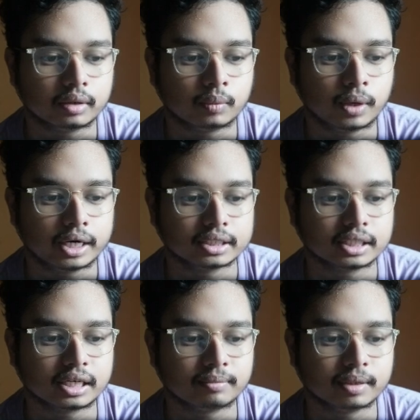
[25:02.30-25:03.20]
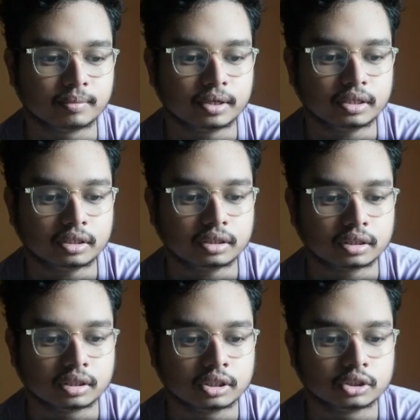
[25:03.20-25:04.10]
one is the double bond,
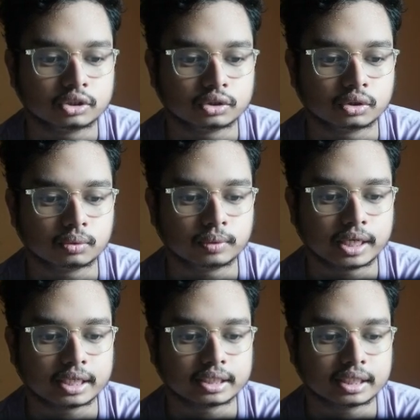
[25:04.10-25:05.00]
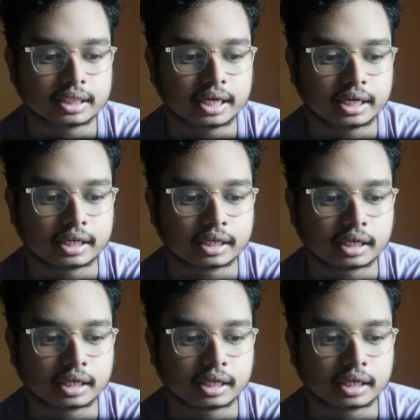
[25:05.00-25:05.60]
so we can say that